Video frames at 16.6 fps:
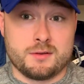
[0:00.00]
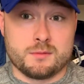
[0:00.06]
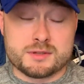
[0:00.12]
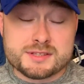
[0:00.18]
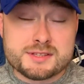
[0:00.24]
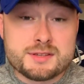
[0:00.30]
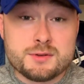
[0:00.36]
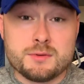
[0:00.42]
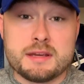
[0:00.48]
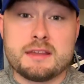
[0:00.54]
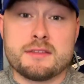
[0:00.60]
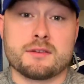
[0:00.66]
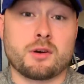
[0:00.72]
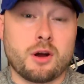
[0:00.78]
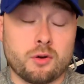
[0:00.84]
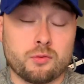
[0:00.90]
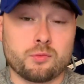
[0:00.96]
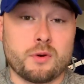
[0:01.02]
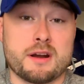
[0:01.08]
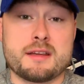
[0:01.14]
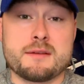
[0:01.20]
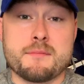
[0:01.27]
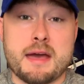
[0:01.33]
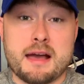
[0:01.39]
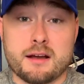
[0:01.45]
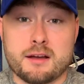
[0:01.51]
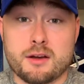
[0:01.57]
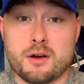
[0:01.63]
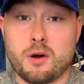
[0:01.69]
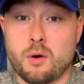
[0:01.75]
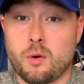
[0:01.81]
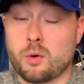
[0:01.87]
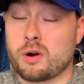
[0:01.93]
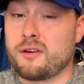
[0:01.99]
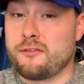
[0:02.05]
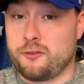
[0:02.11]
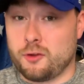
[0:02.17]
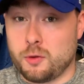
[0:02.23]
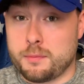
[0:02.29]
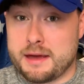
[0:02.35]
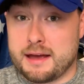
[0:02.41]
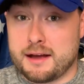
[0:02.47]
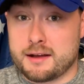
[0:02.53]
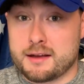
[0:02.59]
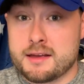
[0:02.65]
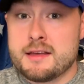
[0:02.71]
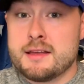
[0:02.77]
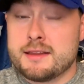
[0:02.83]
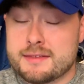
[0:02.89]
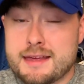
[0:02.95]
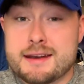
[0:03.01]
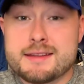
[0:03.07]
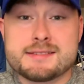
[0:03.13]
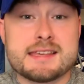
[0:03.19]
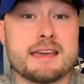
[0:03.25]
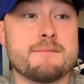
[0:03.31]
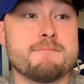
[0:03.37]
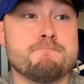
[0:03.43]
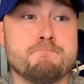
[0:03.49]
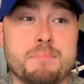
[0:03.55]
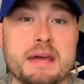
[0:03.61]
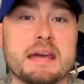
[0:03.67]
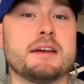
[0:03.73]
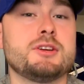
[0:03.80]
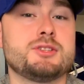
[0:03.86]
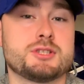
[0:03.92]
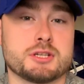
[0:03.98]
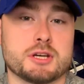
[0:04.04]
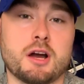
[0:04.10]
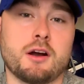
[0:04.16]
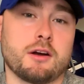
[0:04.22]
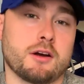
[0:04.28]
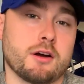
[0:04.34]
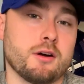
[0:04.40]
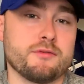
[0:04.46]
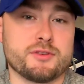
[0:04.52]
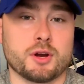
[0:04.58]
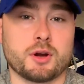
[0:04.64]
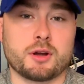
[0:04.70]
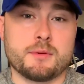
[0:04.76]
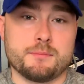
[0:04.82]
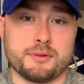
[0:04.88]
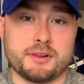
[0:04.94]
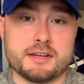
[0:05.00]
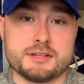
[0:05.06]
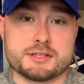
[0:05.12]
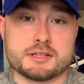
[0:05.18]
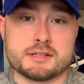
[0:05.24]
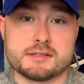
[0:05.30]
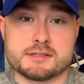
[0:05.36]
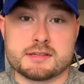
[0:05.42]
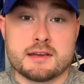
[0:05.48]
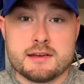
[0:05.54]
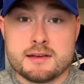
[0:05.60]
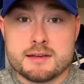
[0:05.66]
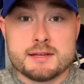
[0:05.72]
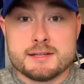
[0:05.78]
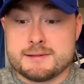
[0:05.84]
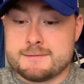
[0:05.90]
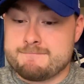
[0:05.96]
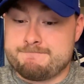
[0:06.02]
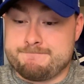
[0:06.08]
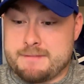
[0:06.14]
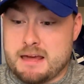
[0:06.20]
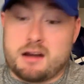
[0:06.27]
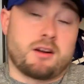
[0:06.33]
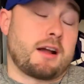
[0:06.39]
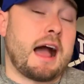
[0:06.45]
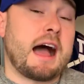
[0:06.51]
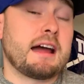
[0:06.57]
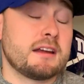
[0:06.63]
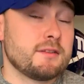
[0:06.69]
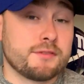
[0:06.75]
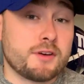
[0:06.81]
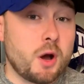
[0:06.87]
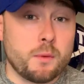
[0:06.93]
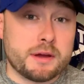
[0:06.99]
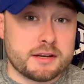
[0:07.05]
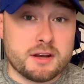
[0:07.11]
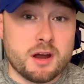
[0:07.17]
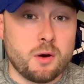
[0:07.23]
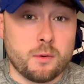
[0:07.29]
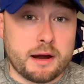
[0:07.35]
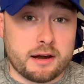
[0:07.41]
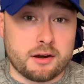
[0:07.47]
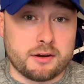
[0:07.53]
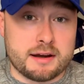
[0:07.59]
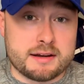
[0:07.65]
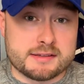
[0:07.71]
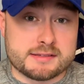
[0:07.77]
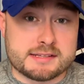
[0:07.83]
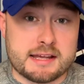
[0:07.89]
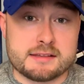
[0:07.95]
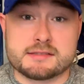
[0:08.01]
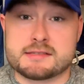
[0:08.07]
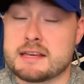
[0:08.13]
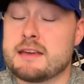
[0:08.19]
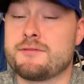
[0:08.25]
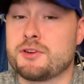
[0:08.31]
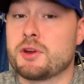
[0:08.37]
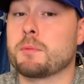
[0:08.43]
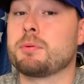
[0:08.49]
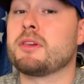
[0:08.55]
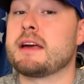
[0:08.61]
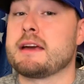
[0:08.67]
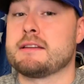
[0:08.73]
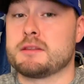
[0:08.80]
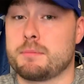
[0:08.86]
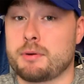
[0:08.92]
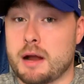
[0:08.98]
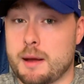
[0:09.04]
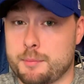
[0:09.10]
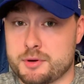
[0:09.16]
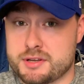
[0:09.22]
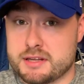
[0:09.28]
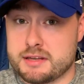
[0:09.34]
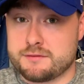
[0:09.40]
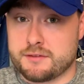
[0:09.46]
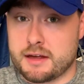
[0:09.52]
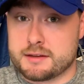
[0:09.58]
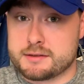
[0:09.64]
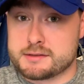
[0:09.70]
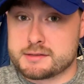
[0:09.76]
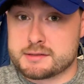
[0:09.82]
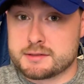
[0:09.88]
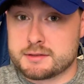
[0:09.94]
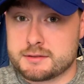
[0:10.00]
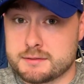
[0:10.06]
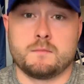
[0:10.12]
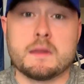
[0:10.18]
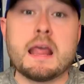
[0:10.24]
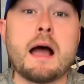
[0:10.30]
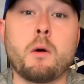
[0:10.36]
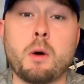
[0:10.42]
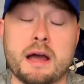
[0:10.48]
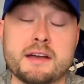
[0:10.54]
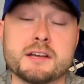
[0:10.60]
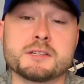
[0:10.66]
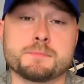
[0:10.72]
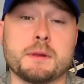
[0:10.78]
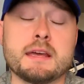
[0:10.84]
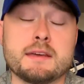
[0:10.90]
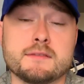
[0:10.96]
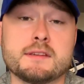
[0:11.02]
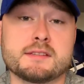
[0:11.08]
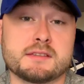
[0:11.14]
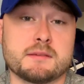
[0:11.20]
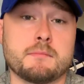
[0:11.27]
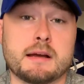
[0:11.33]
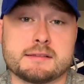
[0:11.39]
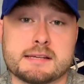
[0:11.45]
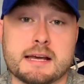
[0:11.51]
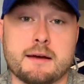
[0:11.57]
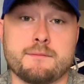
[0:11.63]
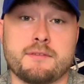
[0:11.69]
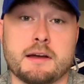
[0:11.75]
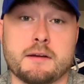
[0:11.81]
was to either a running back or a fullback. That is a big chunk of your completions that are kind of going nowhere in a sense if you're playing the proper defense. Now, I explained this in my top